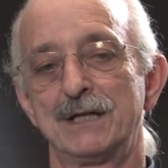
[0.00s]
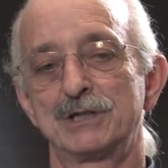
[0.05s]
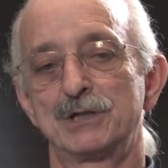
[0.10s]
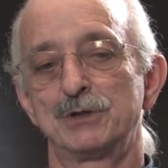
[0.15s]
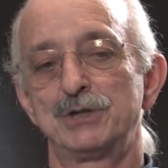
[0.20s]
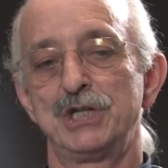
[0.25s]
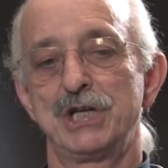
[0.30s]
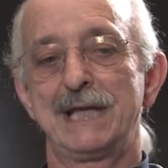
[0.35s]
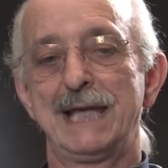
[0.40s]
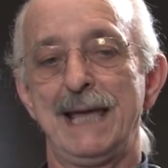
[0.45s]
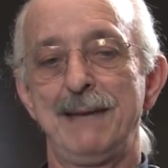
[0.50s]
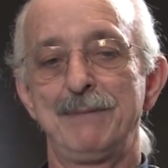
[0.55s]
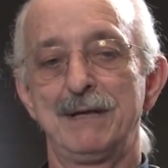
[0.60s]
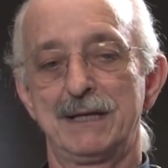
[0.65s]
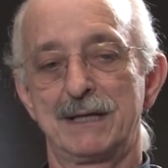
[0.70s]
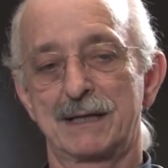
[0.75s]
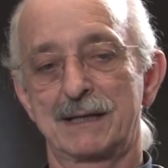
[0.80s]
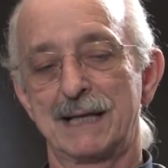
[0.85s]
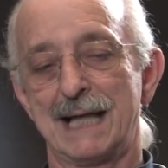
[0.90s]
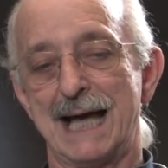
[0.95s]
So she came
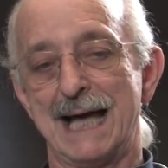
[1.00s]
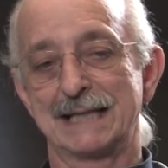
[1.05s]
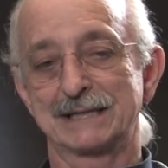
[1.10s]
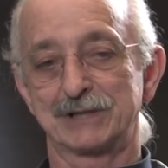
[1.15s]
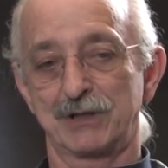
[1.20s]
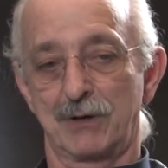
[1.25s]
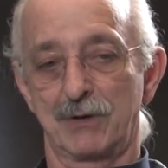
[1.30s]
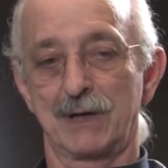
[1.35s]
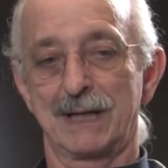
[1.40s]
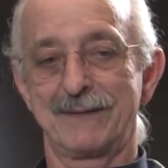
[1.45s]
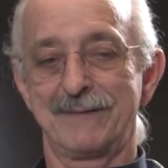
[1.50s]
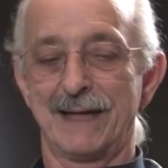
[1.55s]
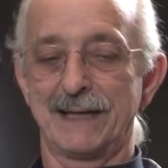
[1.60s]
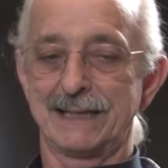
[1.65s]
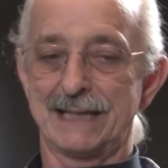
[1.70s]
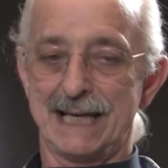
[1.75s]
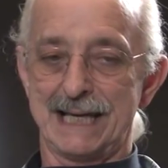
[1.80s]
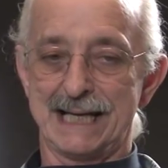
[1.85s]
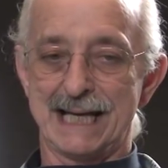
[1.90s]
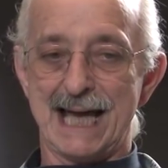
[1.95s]
into class early
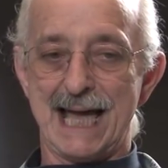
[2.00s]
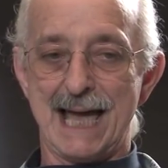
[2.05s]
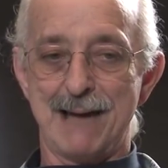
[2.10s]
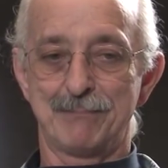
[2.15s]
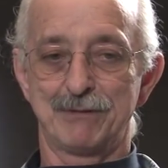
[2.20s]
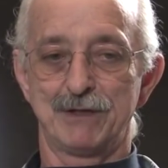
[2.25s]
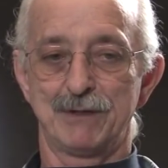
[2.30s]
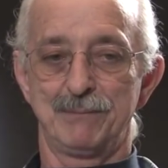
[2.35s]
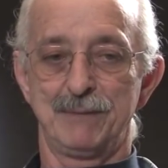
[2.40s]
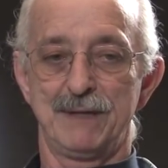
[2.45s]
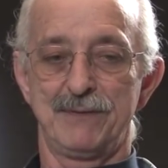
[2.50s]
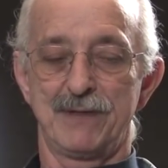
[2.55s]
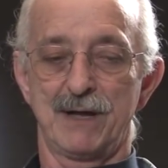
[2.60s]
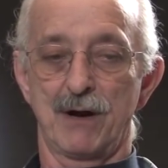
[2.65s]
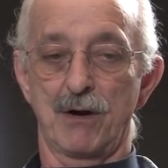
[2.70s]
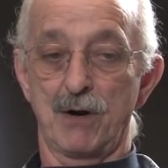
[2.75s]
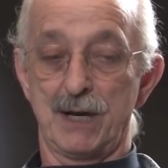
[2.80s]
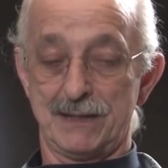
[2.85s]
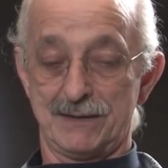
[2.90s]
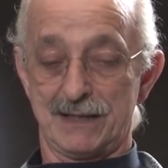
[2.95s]
that day, and I happened to be
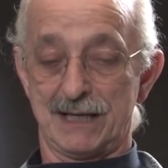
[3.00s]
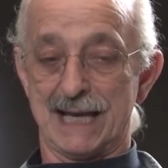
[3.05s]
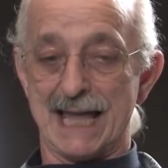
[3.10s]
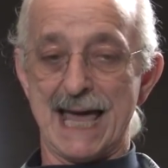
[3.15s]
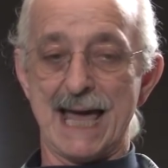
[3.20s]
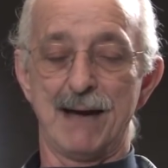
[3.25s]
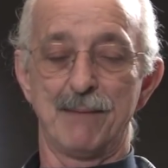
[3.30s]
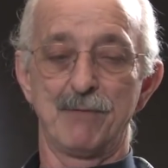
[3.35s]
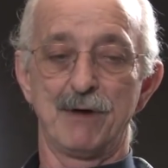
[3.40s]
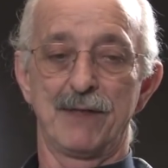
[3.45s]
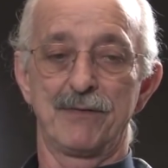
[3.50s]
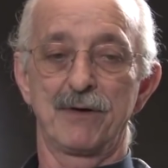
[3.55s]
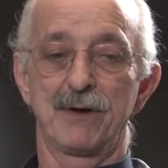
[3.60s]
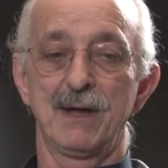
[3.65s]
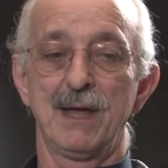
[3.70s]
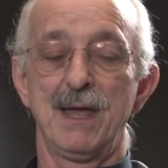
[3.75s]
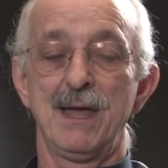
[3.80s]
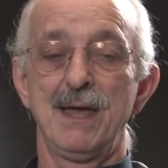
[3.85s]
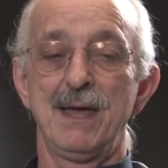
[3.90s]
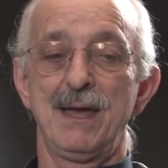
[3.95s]
there in the lab, rather,
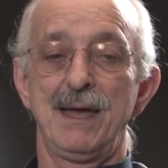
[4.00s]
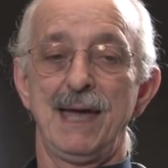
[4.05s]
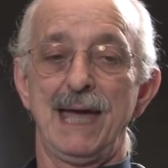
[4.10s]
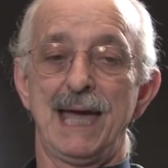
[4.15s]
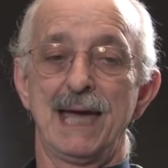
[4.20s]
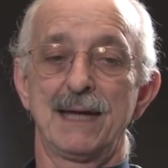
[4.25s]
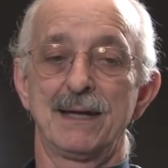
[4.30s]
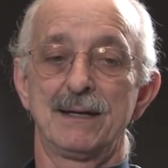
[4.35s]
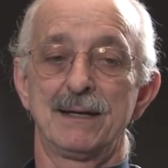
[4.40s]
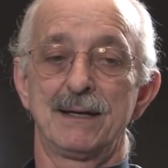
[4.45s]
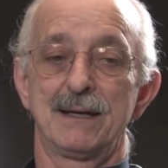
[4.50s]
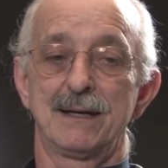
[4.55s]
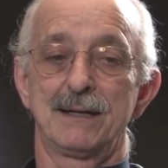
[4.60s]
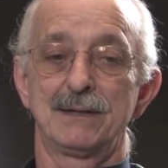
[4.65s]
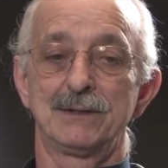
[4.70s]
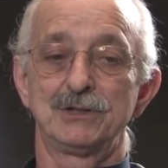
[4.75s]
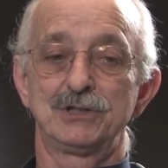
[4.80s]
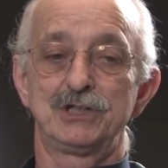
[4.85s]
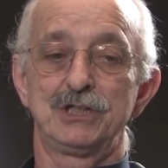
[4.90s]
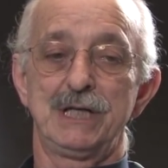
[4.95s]

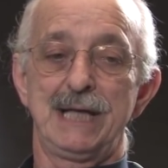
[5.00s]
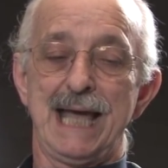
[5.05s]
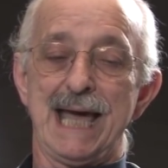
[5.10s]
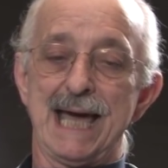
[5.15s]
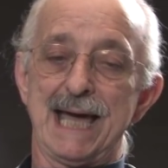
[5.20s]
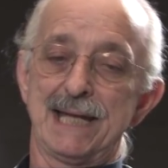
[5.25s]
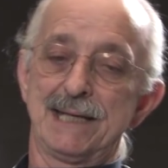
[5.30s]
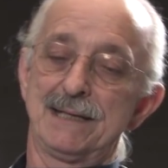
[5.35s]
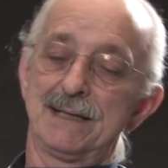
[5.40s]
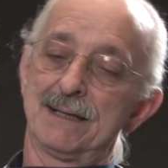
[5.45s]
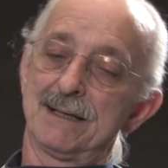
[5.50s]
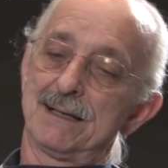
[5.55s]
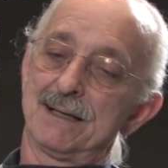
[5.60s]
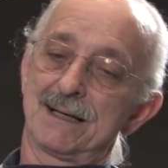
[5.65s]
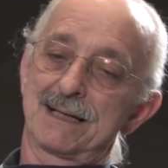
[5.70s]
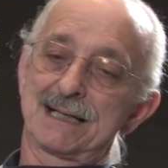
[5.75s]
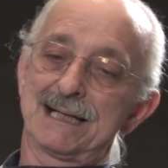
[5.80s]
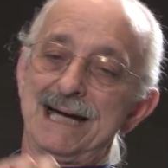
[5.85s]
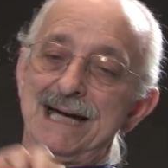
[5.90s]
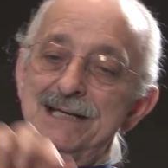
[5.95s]
and she had
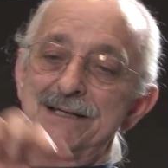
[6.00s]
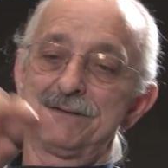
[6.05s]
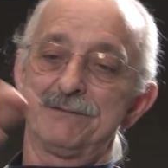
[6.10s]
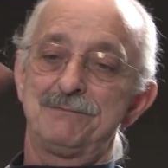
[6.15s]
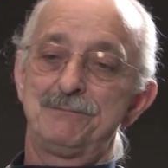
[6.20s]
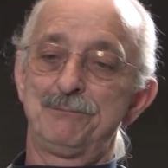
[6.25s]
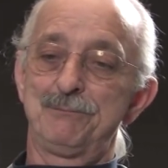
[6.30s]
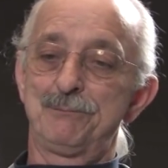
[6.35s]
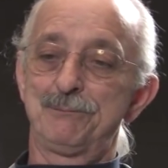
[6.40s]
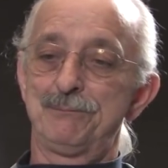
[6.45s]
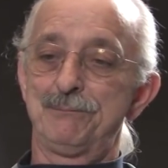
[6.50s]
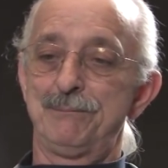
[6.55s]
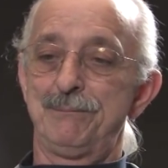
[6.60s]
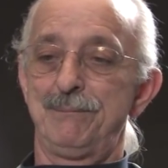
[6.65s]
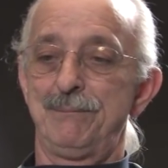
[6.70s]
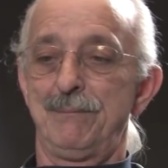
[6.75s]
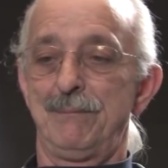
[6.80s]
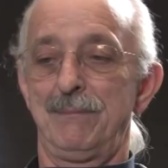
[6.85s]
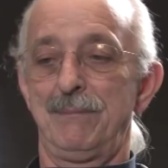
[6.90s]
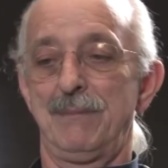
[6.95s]
a kind of
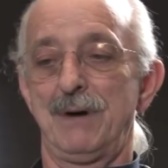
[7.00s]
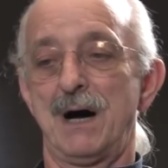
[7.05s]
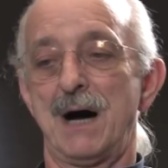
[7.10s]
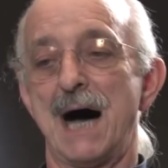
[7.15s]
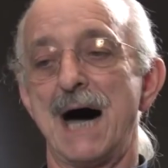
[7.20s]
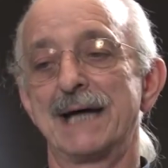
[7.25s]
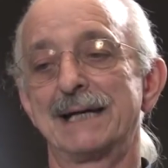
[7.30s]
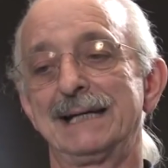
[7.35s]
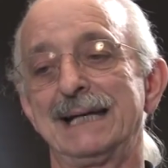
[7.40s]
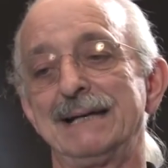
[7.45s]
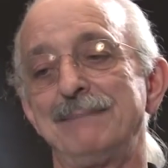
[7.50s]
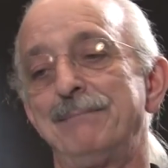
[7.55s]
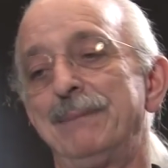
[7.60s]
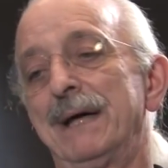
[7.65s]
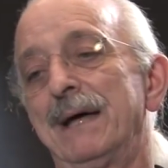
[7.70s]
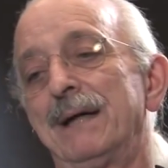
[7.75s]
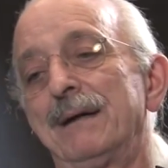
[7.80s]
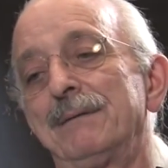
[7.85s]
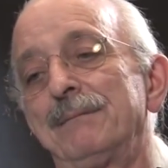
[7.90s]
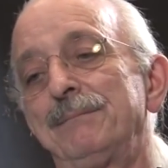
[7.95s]
oddly
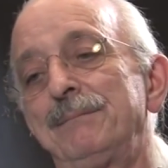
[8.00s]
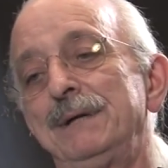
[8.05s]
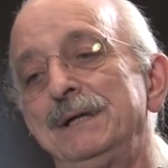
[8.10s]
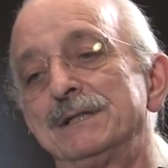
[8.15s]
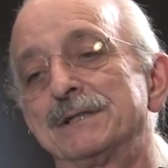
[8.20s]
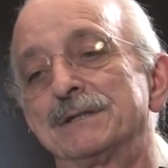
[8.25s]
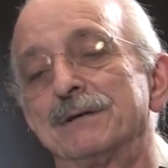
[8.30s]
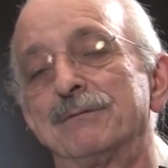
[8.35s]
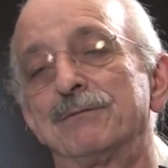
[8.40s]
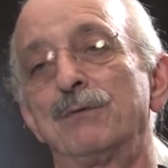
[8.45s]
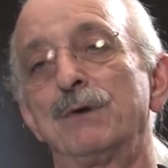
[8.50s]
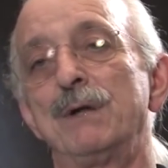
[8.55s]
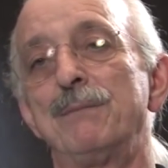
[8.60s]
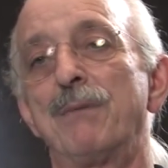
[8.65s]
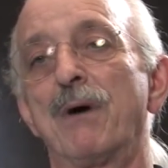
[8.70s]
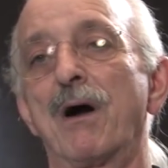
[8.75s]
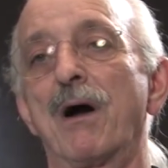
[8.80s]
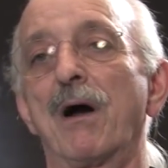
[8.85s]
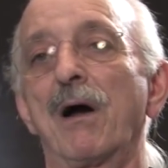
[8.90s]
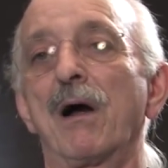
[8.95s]
bent piece of
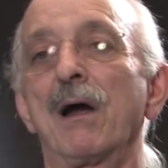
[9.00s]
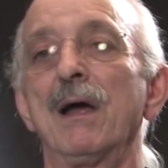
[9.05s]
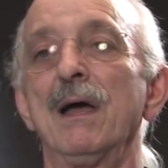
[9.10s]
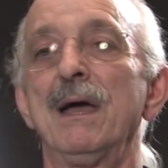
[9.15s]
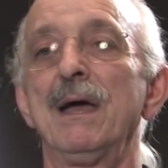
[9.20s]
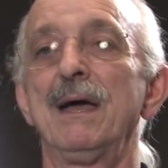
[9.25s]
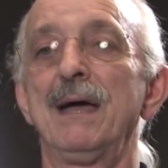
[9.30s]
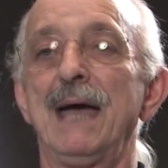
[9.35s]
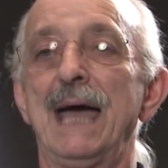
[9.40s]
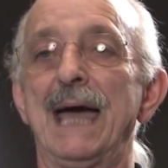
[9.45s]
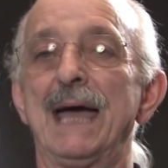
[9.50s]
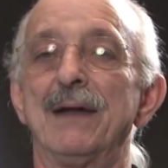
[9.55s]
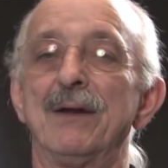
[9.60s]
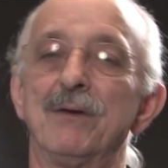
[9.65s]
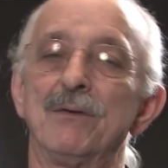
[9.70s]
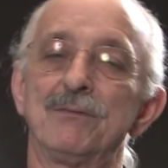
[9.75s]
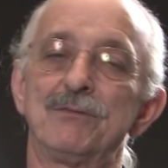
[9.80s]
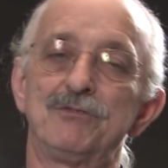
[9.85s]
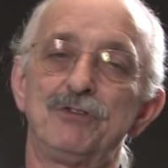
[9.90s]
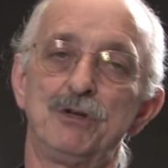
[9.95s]
rebar,
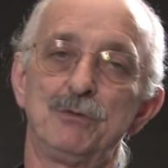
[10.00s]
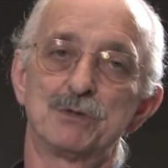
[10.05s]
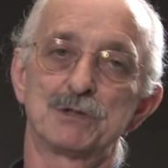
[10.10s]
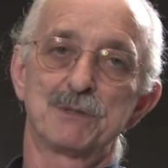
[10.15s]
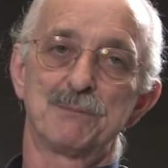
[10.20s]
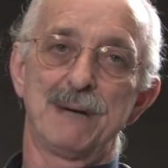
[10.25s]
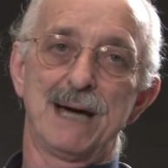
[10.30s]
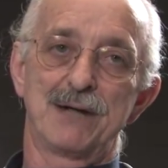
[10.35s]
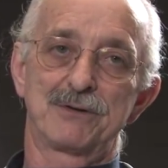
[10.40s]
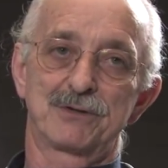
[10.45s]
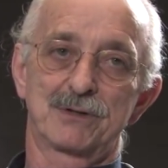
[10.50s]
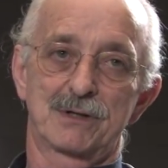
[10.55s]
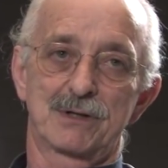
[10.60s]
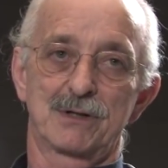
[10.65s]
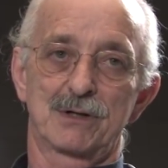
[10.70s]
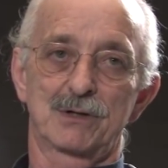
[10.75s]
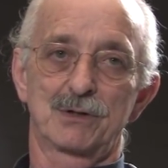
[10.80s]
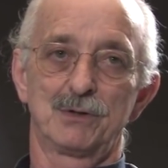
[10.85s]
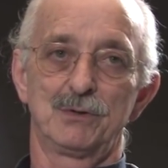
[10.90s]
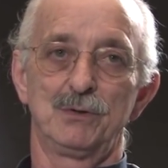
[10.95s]
and she was about to
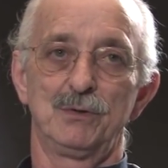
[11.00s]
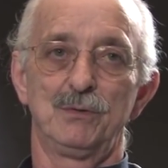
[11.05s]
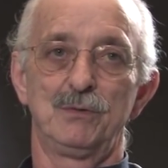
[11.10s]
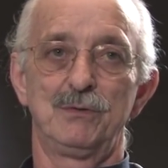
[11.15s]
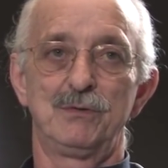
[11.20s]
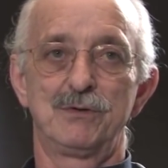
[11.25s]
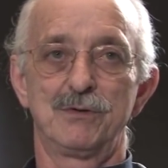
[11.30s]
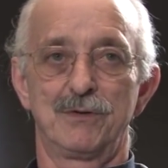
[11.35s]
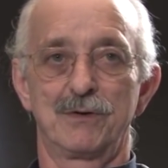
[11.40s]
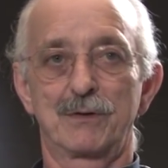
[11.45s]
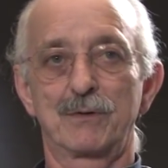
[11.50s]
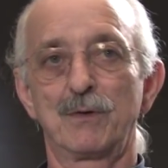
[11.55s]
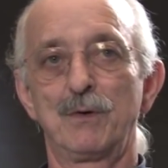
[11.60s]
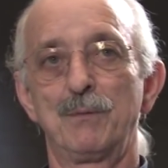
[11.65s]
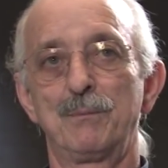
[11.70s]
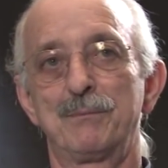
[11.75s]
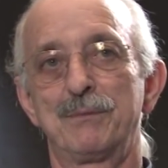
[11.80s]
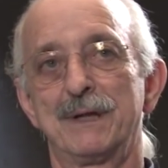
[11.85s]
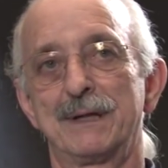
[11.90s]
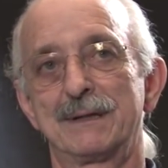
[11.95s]
conclude to the
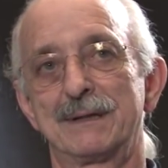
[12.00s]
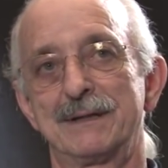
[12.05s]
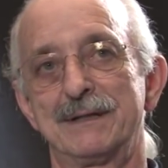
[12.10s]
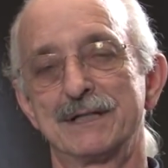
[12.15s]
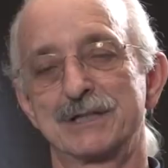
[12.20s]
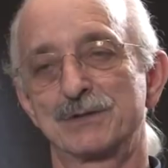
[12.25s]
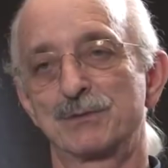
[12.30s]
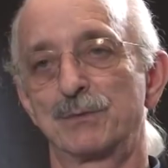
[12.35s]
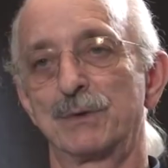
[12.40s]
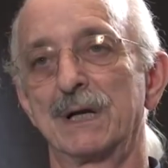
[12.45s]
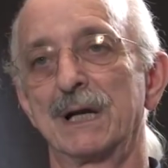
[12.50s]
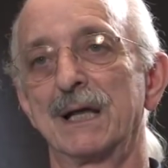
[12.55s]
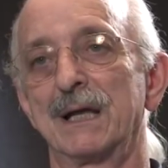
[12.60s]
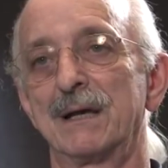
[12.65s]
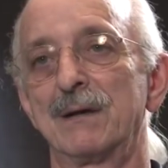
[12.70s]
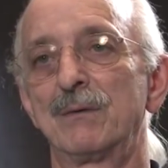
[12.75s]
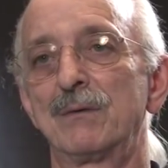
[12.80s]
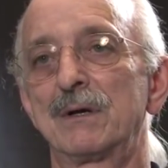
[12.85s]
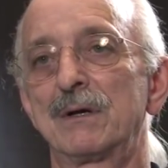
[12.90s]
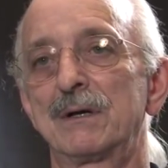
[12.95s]
group that this
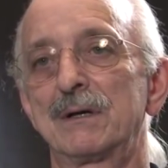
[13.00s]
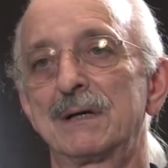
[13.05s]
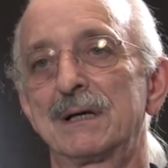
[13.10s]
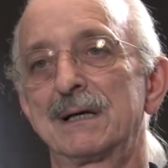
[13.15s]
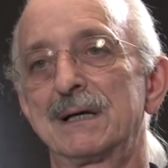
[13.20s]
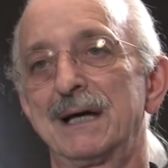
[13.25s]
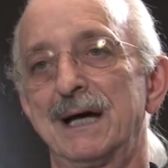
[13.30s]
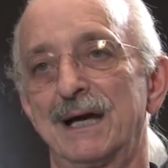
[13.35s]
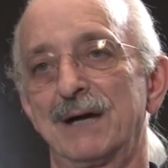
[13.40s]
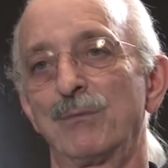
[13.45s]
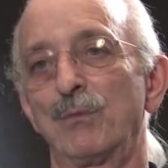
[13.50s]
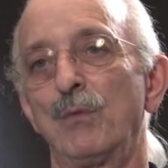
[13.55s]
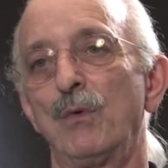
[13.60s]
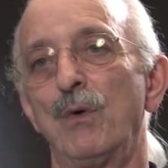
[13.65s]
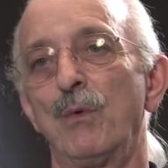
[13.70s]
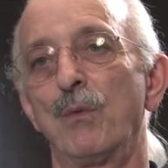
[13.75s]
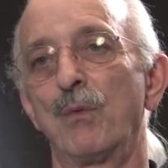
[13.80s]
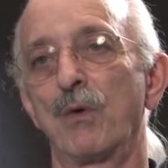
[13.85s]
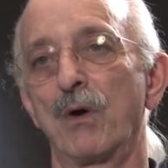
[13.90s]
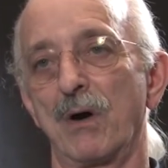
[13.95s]
really kind of
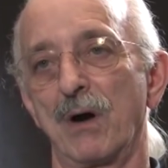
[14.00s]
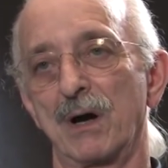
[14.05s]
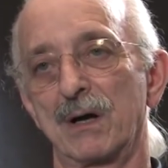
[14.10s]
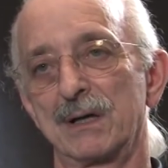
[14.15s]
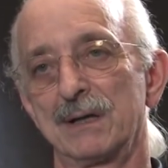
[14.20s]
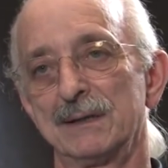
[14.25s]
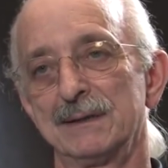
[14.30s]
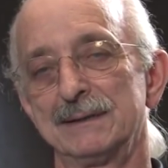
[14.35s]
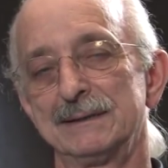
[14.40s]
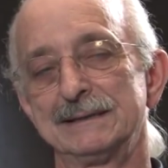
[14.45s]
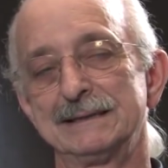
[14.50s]
won't work.